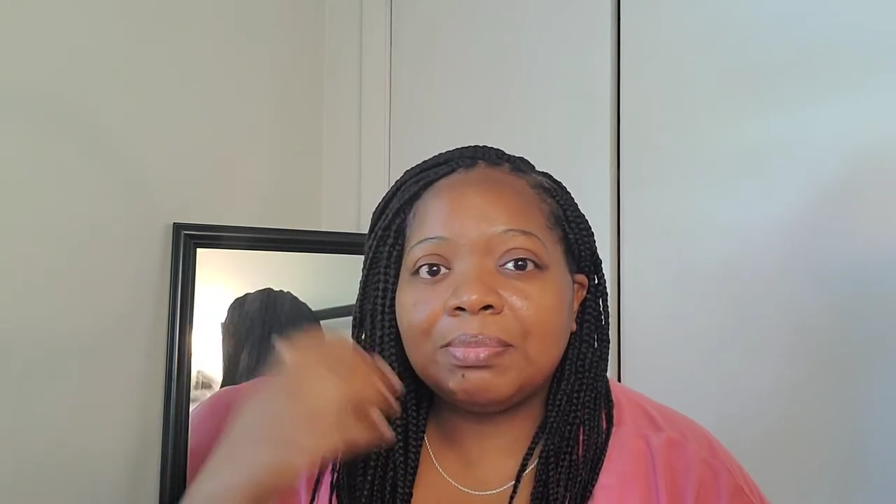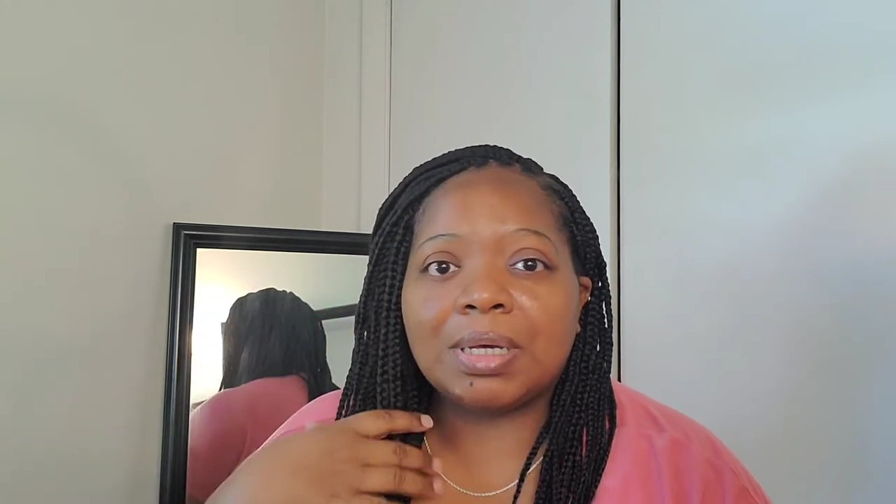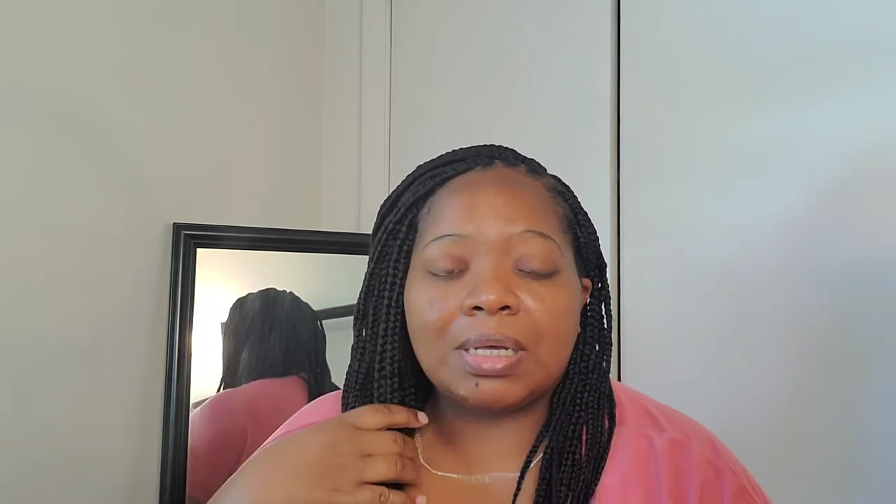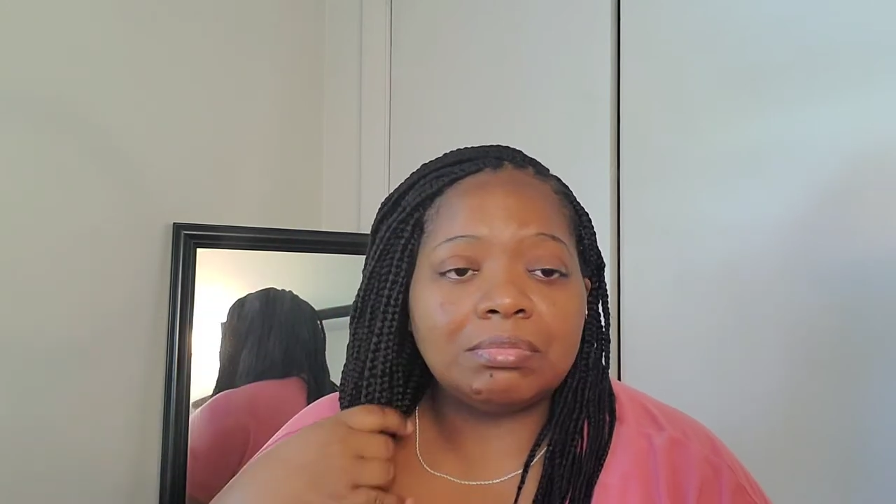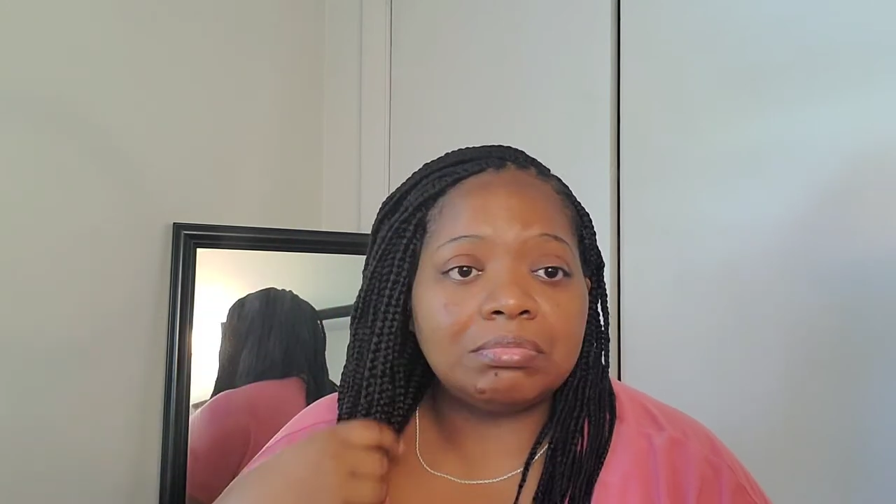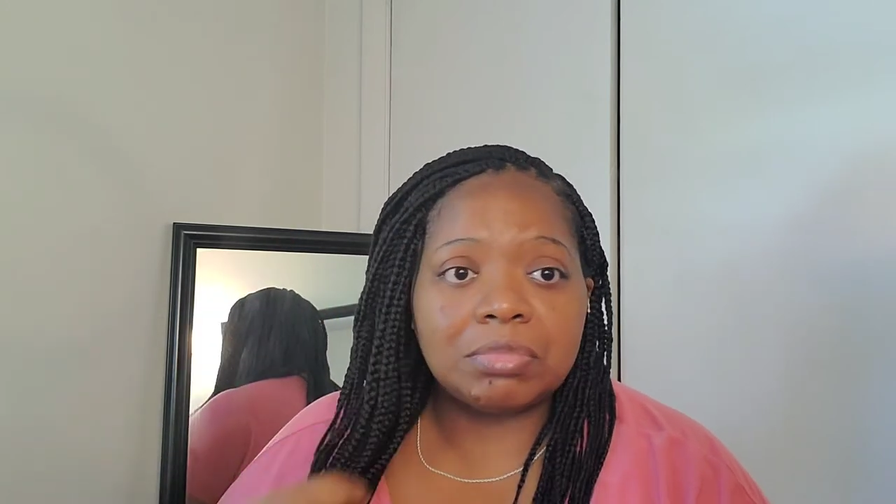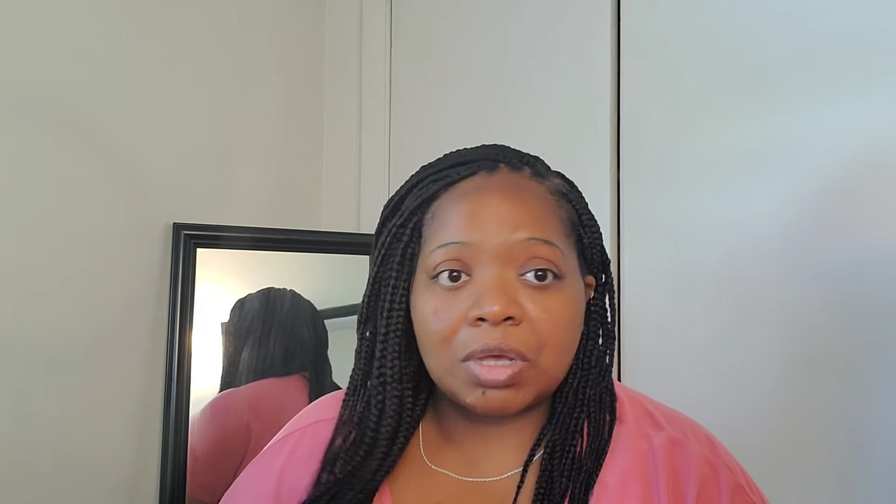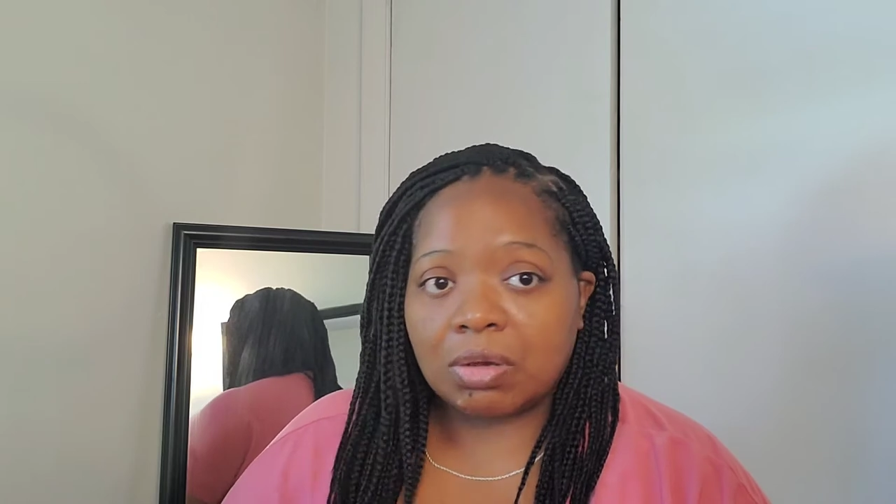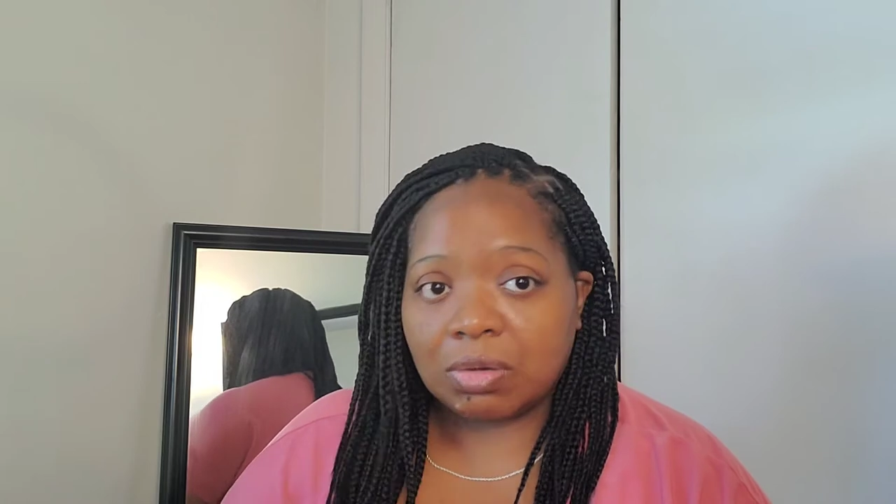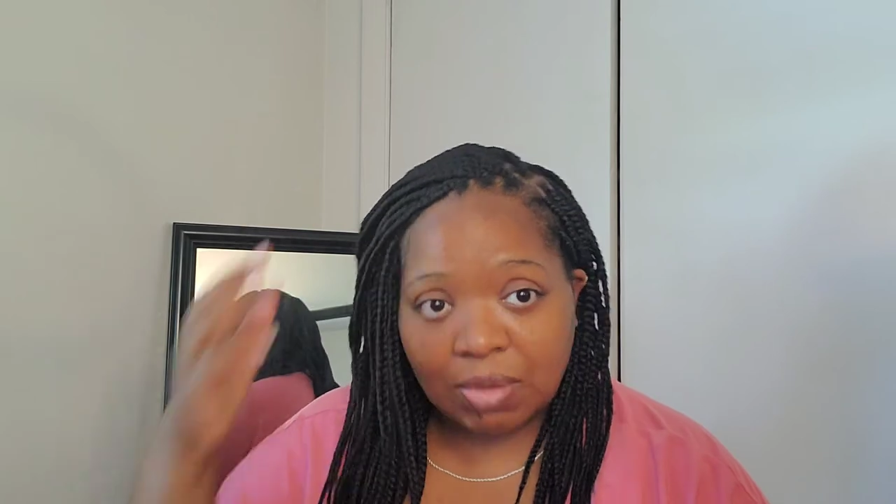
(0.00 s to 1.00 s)
but
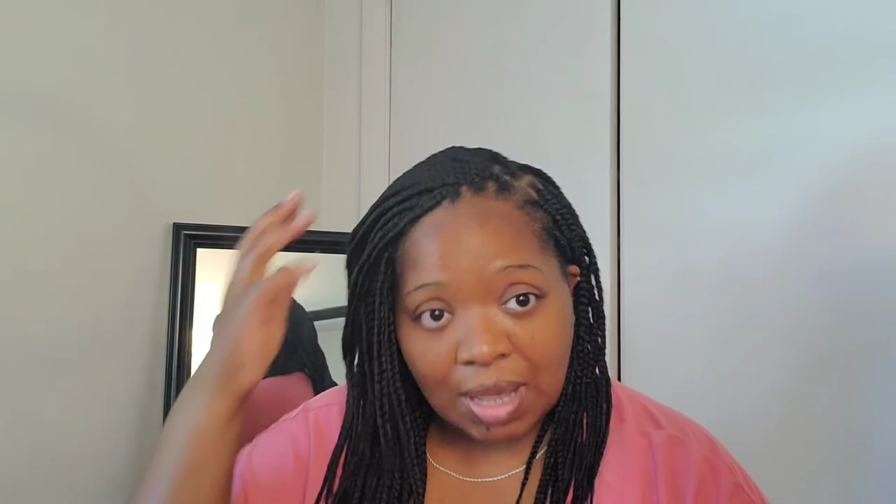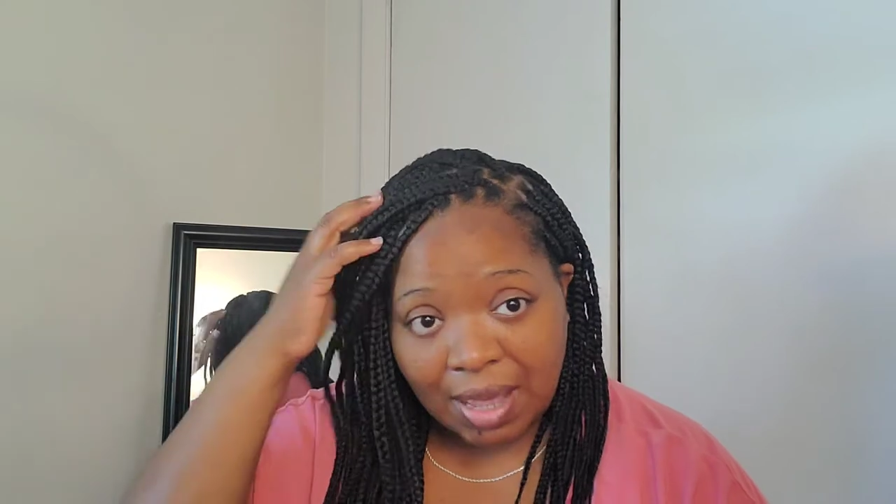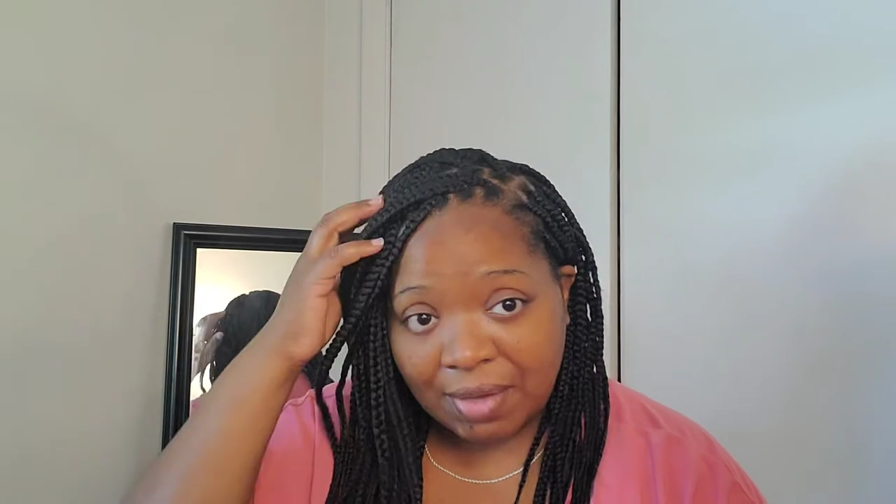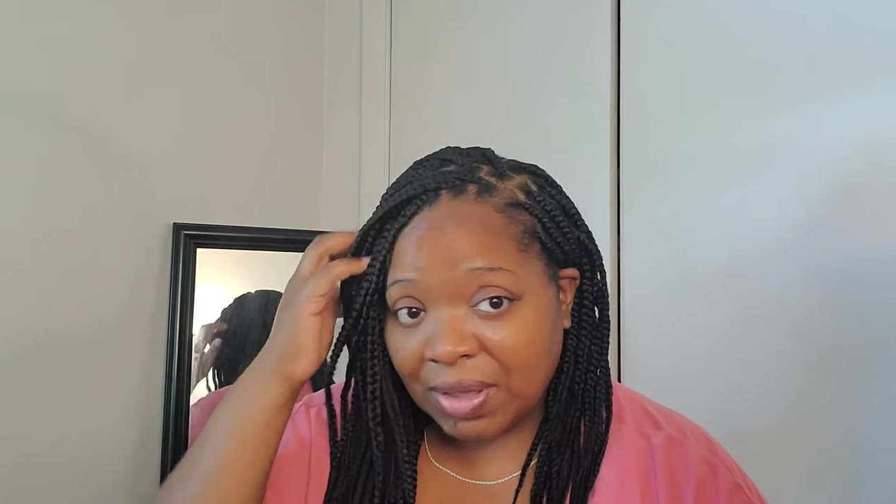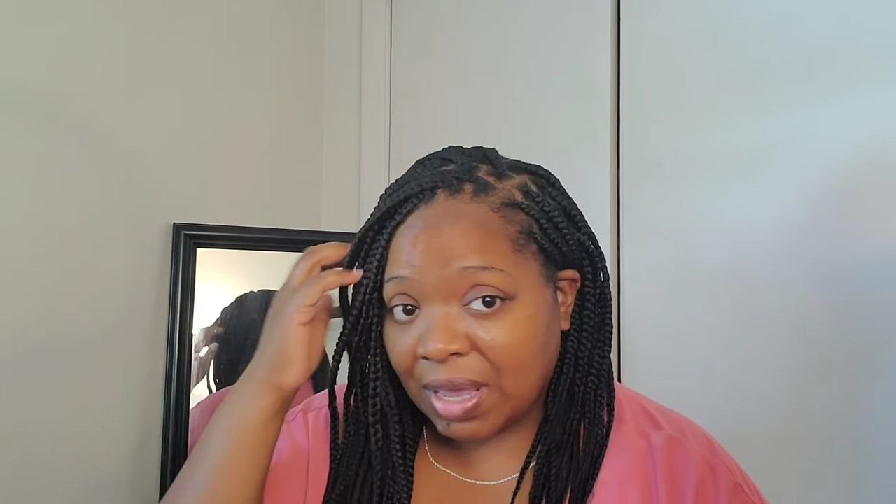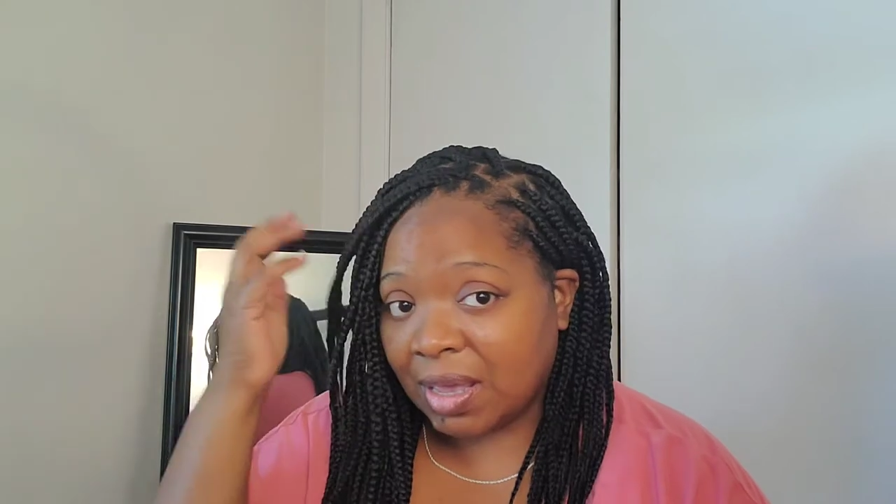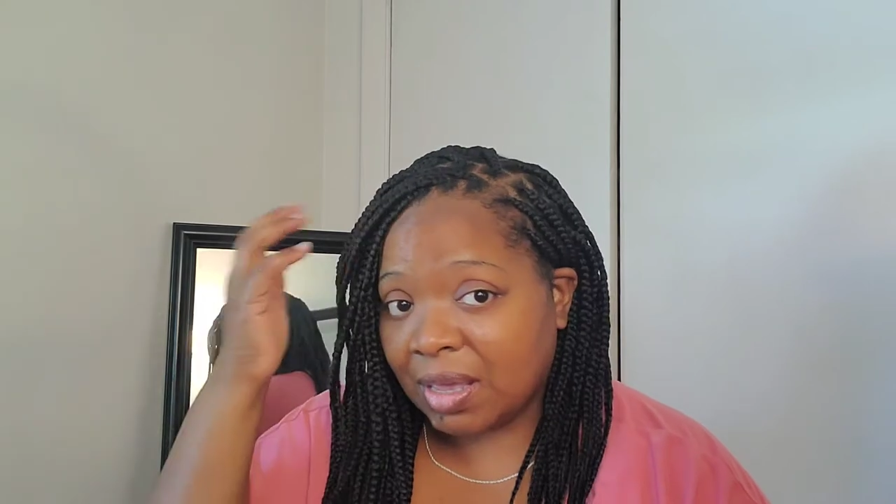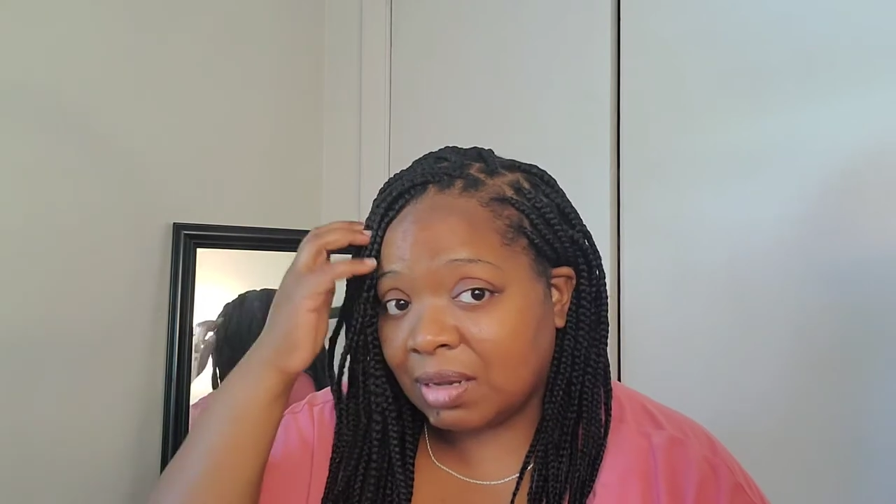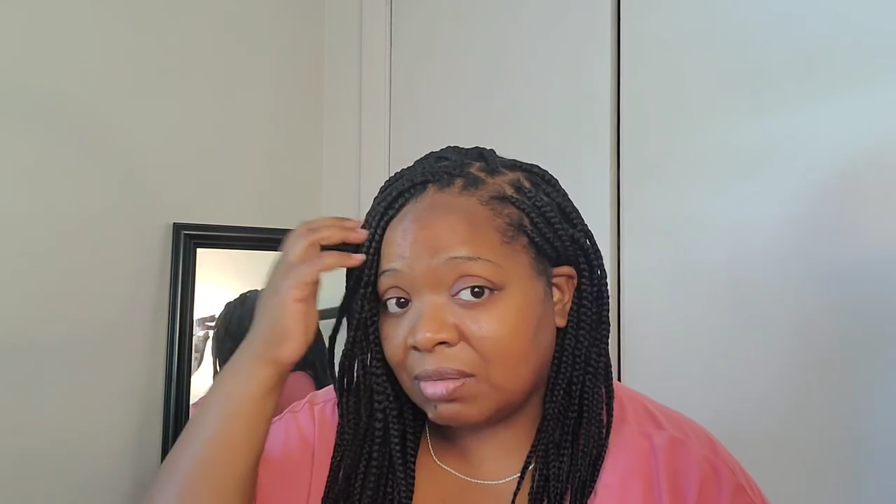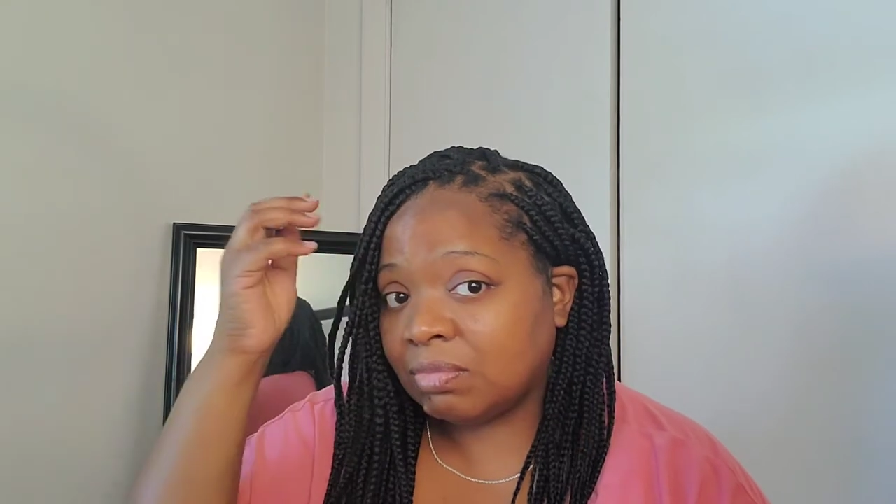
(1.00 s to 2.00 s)
no, I haven't
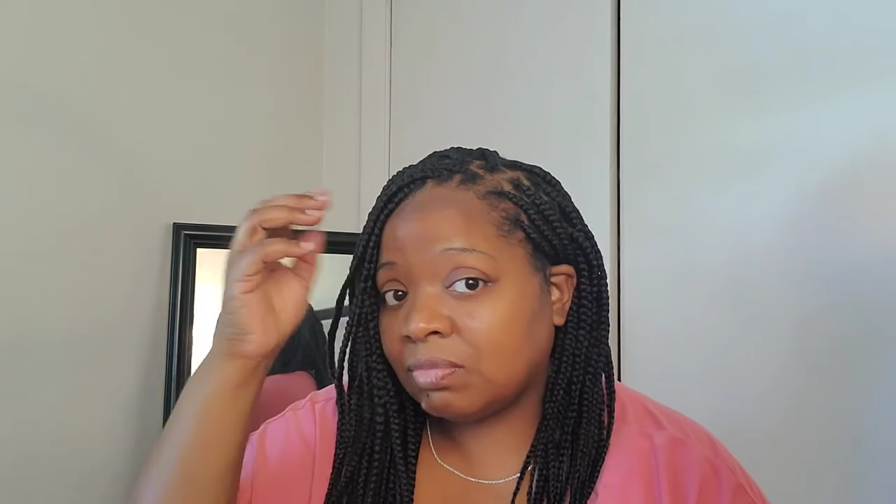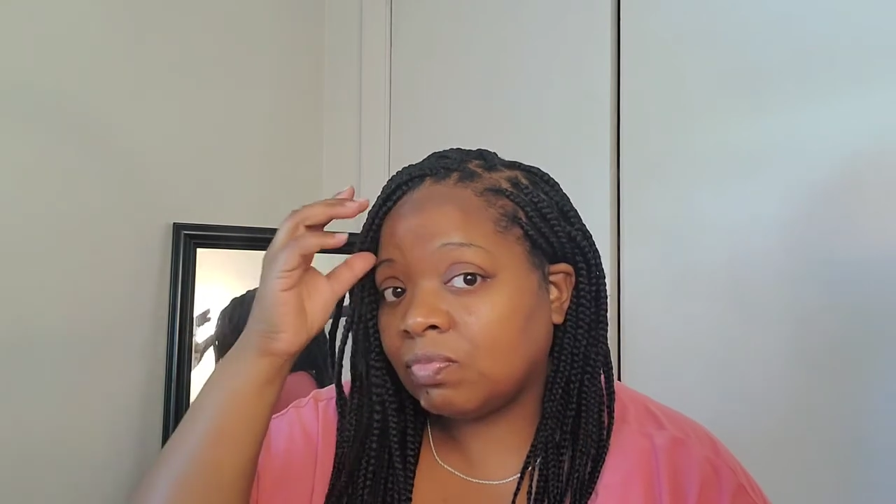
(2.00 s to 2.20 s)
had